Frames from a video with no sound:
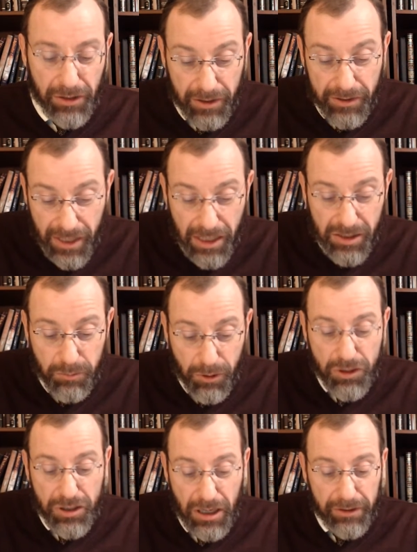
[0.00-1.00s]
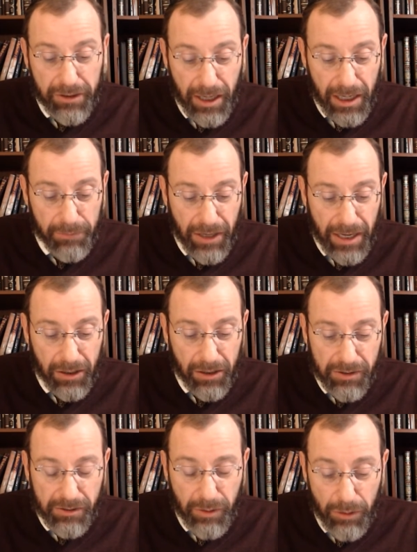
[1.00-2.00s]
And it says, Moshe and Aaron came, Vehechan
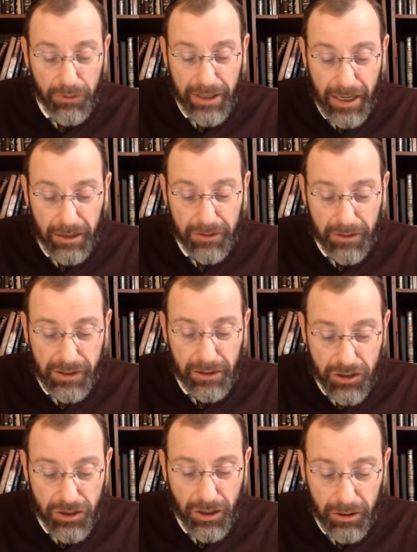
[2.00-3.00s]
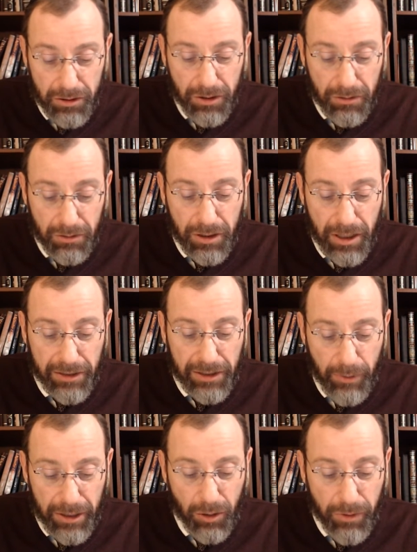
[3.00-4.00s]
is aware with the elders, and they
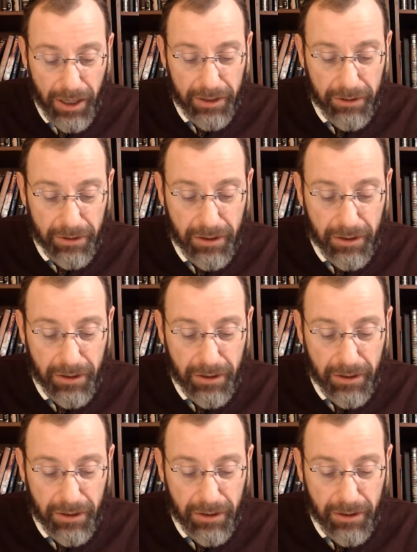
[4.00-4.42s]
went away.